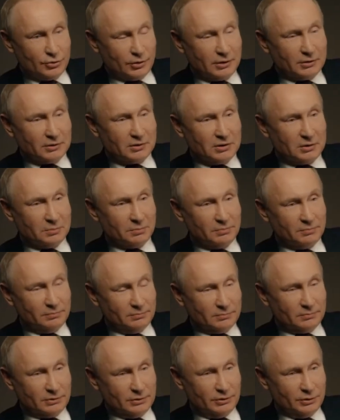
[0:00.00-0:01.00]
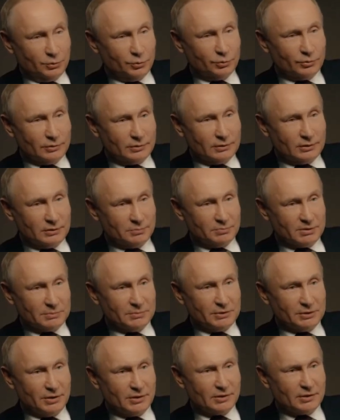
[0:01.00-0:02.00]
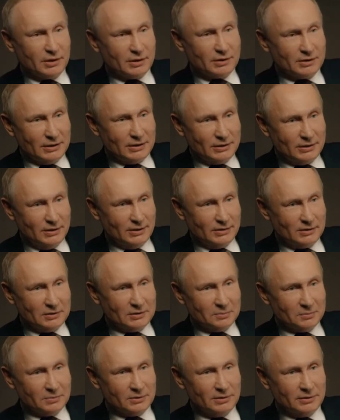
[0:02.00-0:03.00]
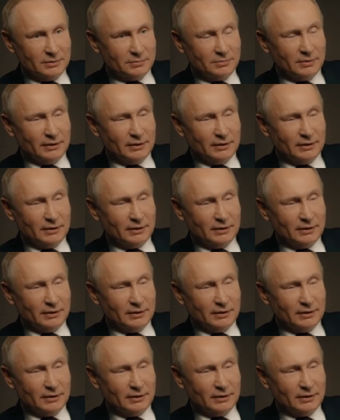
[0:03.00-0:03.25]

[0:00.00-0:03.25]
The next step should be to create a modern university.